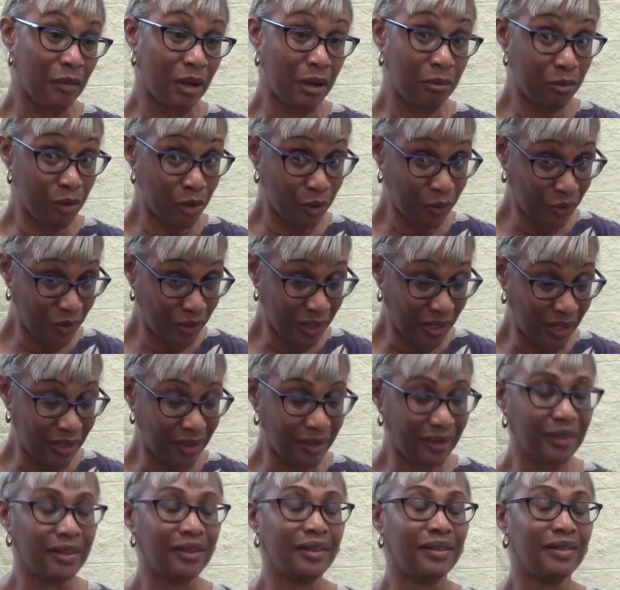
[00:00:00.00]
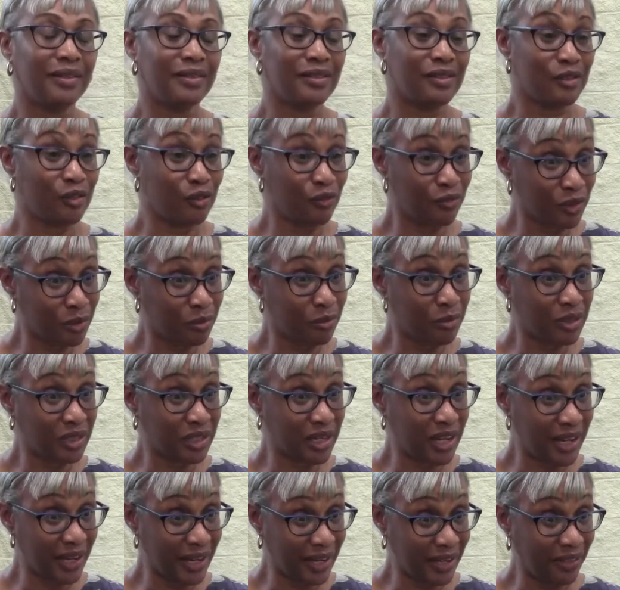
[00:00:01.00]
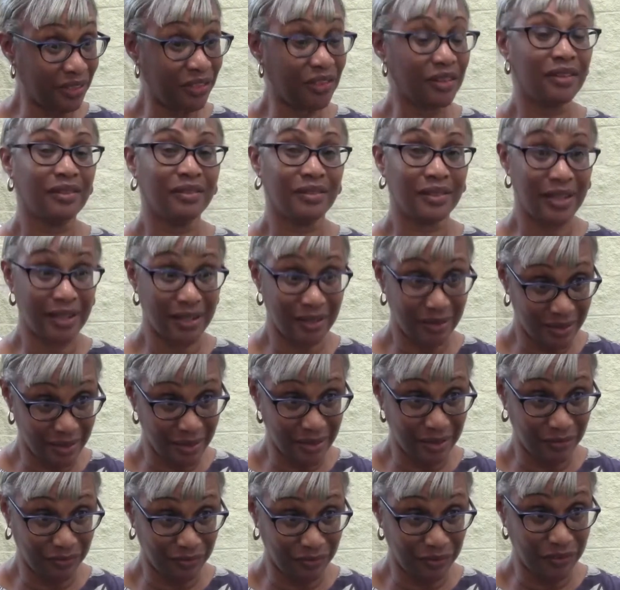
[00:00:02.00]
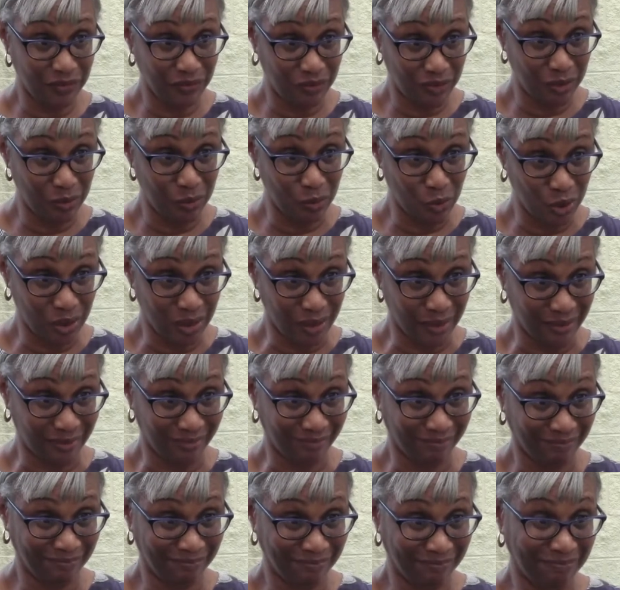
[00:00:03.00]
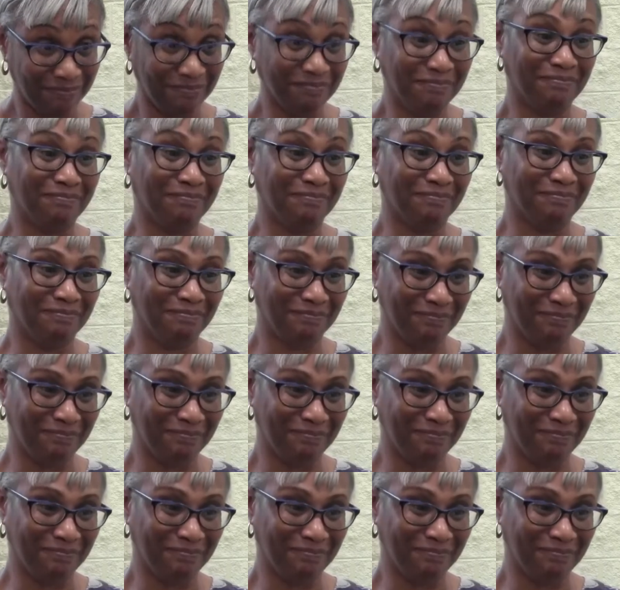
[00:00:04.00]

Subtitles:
My birthday is November 9th, 1951.